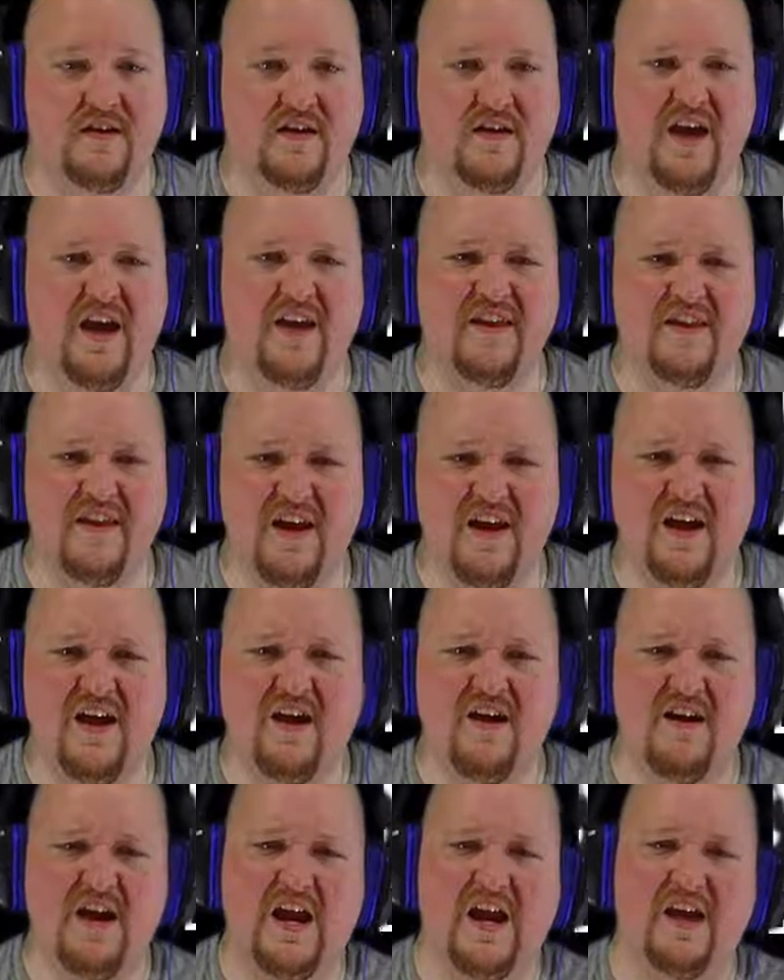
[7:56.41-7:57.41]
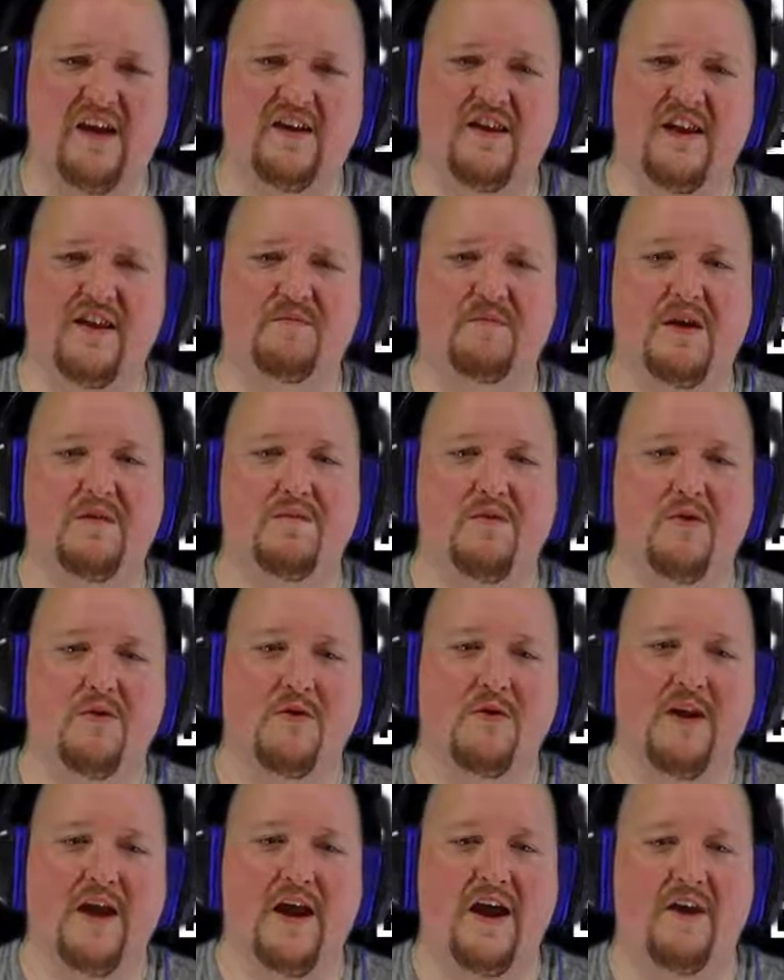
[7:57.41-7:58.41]
Yeah, they are healing me
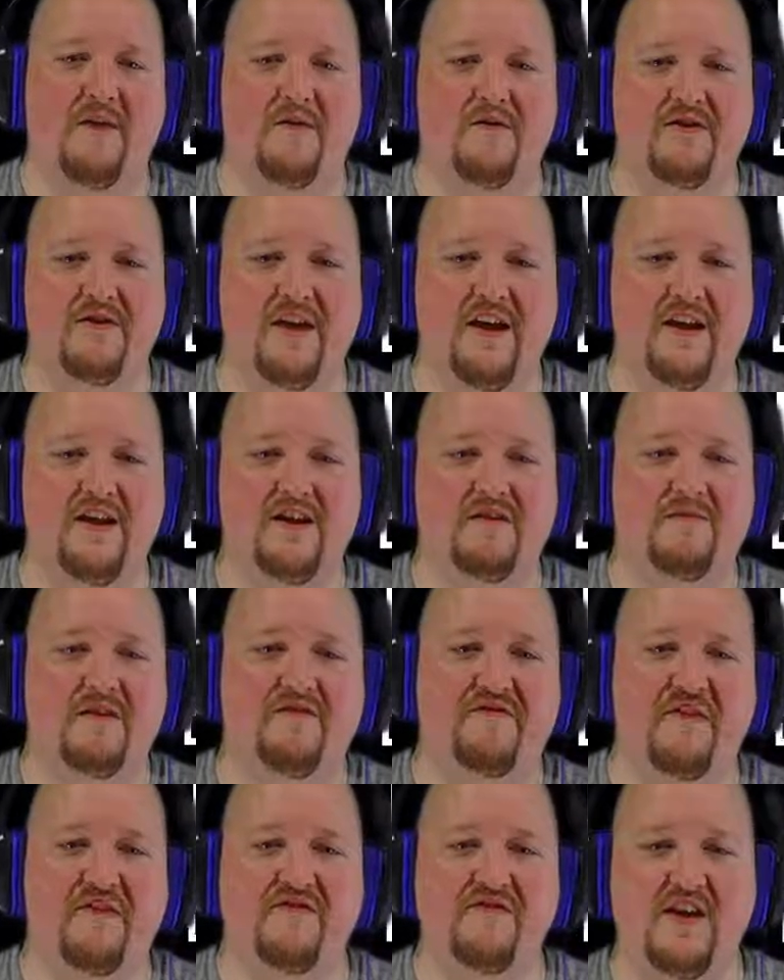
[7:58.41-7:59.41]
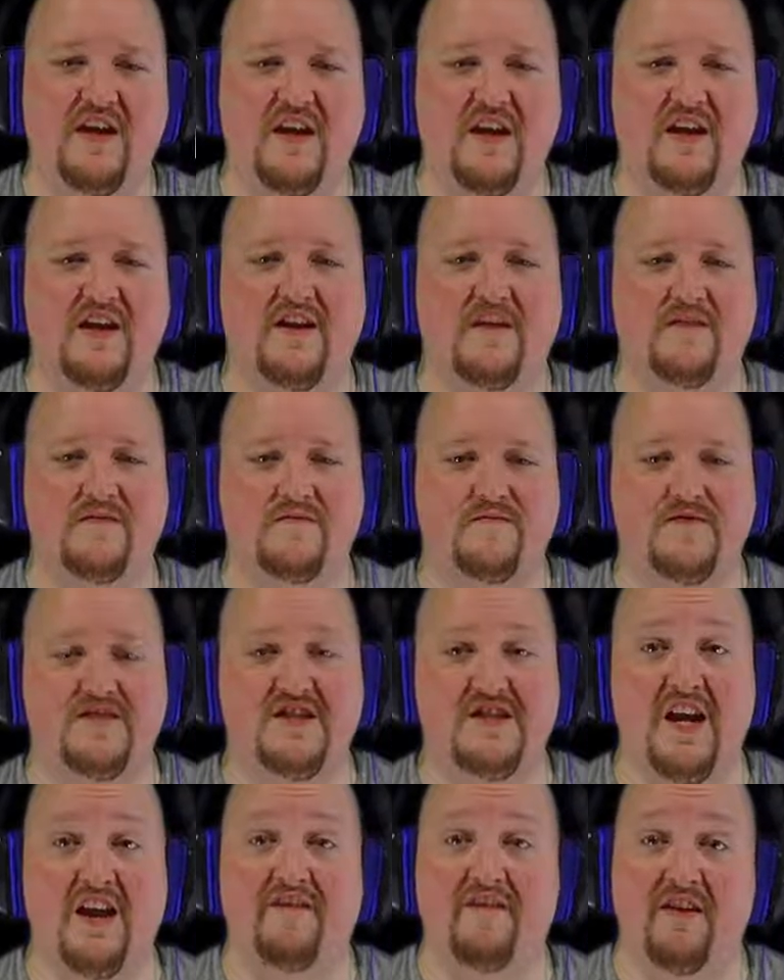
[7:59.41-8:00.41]
more now. They're healing me 15
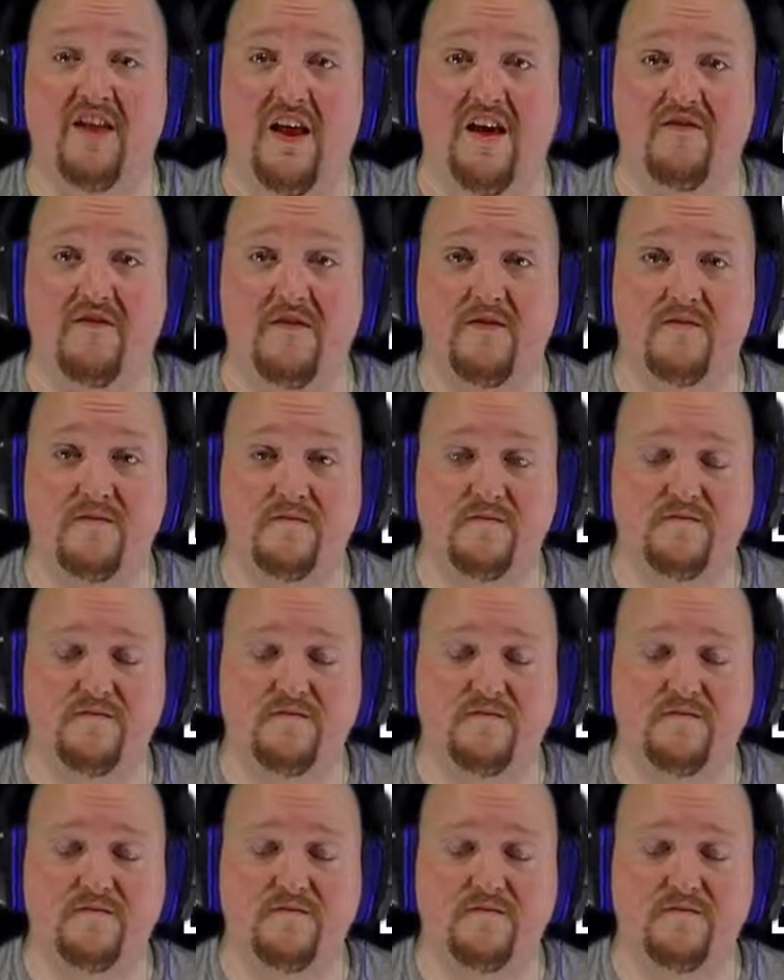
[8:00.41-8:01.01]
instead of 11.